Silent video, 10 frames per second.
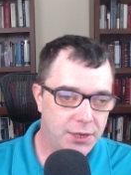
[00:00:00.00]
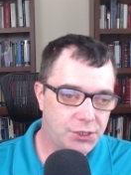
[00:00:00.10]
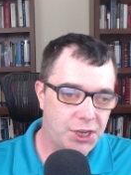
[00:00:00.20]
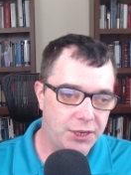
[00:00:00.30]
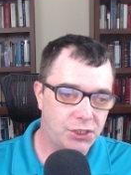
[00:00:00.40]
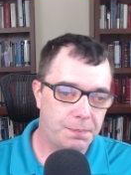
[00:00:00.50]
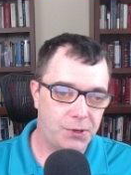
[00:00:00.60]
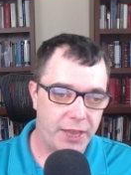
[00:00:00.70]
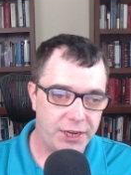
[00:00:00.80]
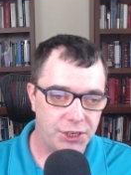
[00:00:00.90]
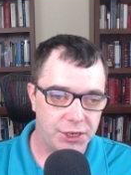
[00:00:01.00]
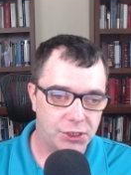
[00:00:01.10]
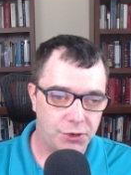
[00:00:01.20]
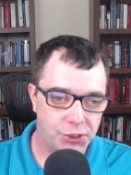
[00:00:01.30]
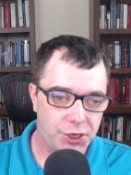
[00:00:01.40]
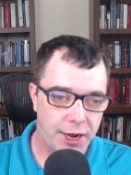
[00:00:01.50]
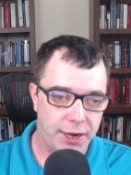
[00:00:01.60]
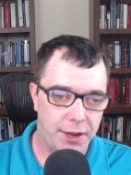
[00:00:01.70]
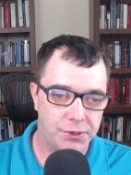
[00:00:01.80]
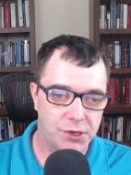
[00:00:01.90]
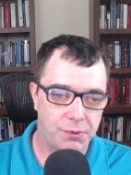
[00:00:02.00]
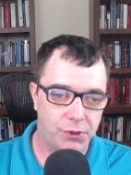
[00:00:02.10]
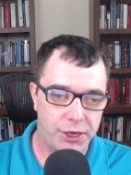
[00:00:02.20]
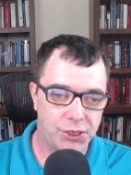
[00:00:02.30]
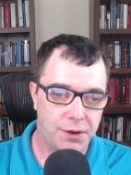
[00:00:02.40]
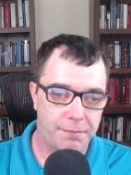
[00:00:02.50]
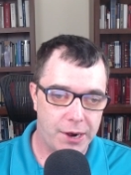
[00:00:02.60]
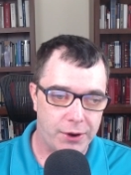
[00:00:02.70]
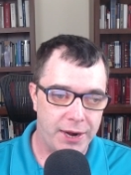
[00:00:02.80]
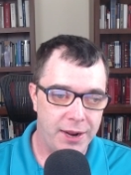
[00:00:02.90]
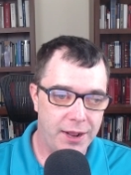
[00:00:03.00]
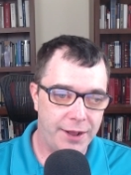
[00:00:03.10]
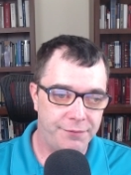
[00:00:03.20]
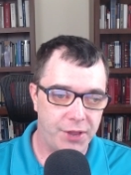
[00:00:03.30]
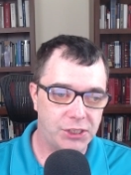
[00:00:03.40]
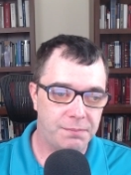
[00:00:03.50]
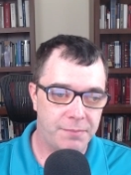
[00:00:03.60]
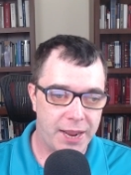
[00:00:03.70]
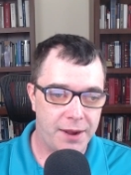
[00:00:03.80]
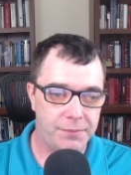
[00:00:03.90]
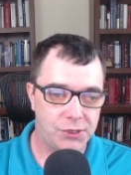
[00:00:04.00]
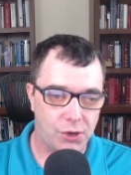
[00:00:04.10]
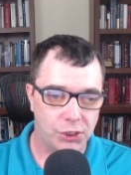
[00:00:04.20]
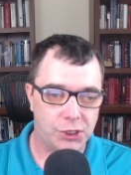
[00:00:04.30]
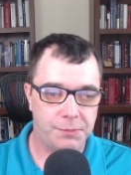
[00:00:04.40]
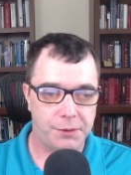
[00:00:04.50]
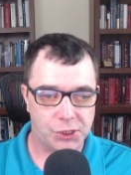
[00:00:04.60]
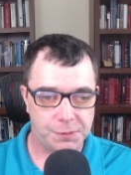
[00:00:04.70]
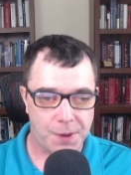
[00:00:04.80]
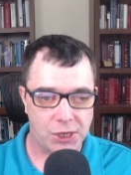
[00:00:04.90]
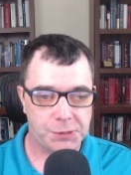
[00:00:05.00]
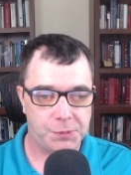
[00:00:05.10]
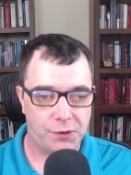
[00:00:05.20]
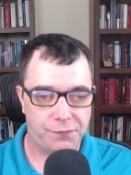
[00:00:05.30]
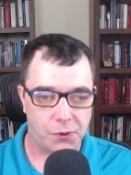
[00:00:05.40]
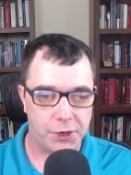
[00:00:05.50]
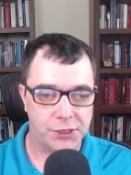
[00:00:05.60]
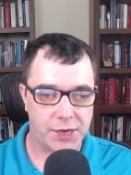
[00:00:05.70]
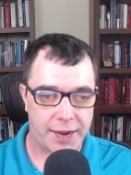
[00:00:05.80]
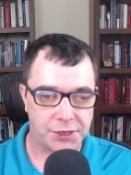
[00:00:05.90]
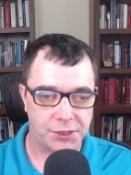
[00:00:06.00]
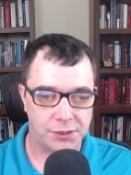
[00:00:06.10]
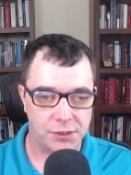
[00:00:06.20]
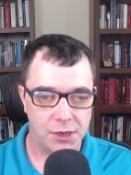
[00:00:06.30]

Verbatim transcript: See, to Pelagius, Christianity was a religion of merit, and thus man was ultimately responsible for his actions.